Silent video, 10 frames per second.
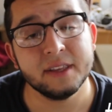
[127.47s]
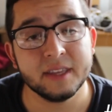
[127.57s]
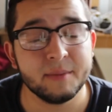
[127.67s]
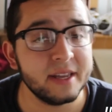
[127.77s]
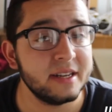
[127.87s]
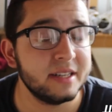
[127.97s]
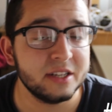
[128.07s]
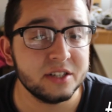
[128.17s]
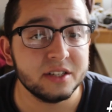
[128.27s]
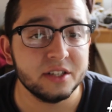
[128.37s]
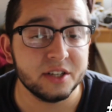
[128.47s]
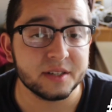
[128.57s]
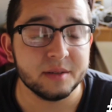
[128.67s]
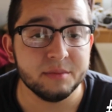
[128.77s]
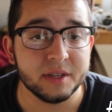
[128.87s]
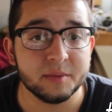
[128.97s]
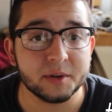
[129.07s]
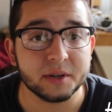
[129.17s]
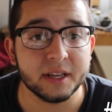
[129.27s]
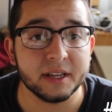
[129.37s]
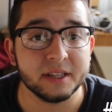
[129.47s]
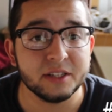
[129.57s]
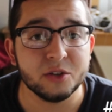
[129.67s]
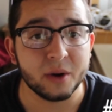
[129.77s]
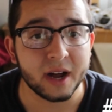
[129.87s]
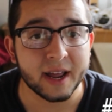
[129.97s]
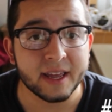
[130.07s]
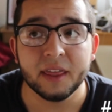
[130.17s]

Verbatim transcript: that they paid attention to Justin Bieber getting a DUI,